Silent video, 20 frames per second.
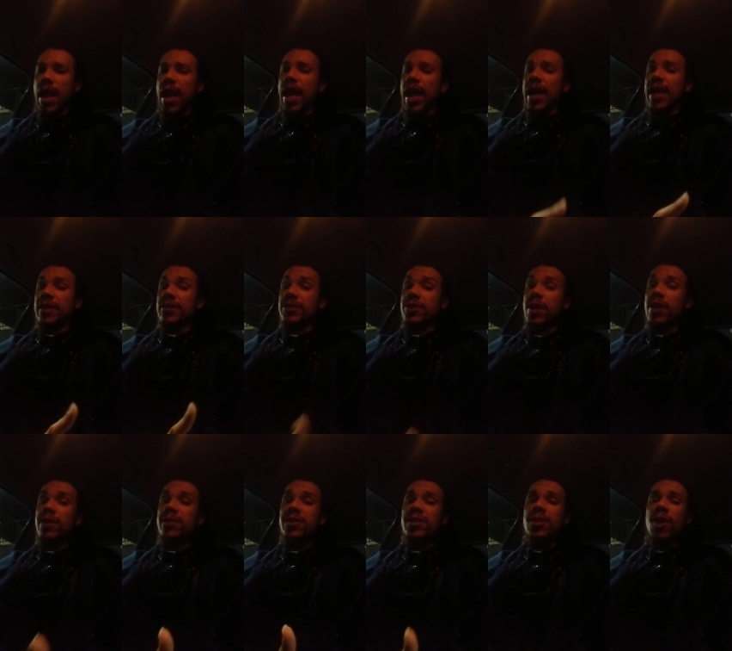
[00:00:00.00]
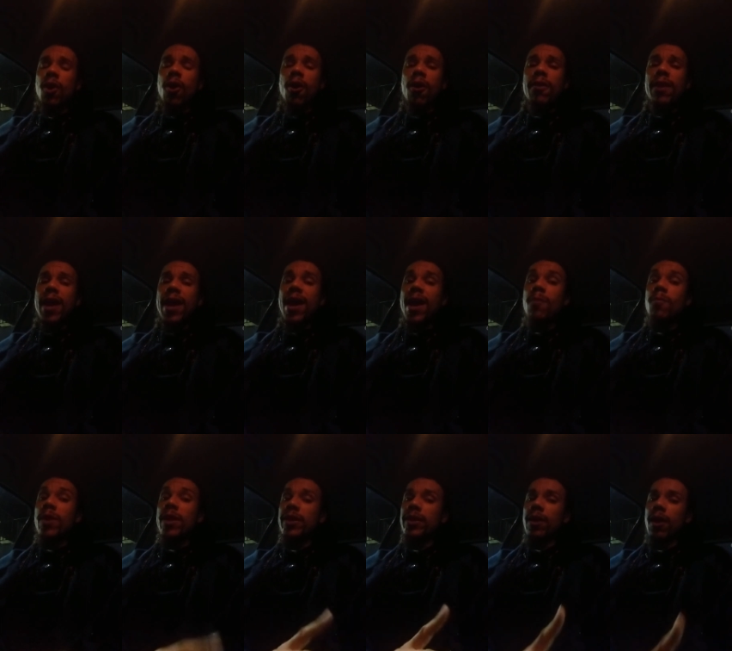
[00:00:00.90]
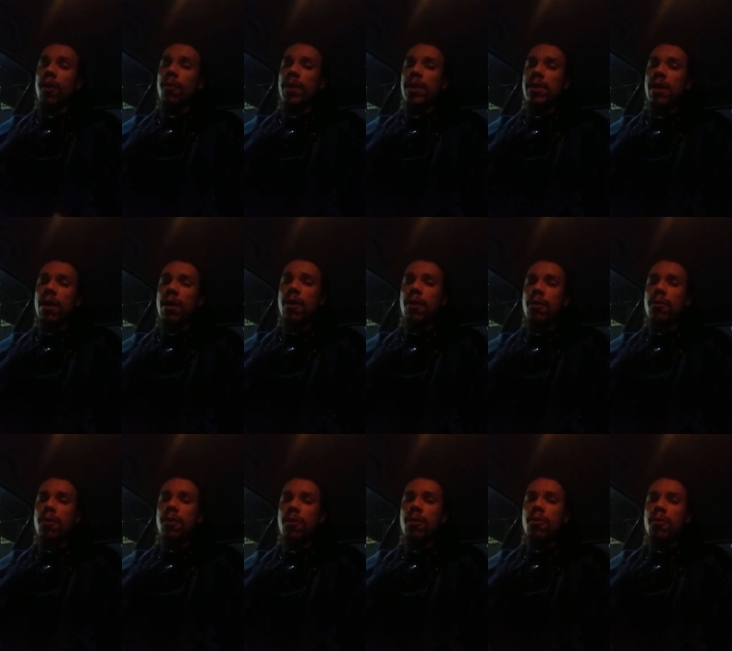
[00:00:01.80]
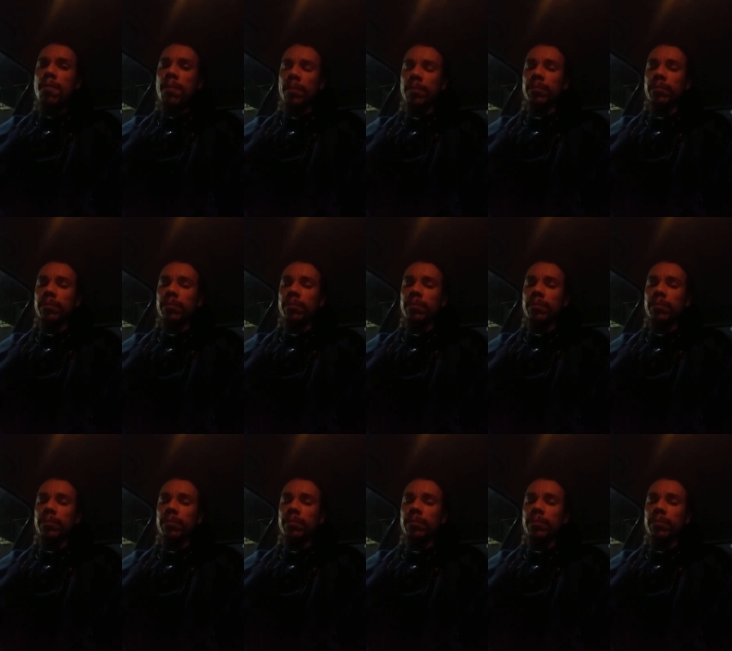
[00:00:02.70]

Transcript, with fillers: And just hold on, we're going home.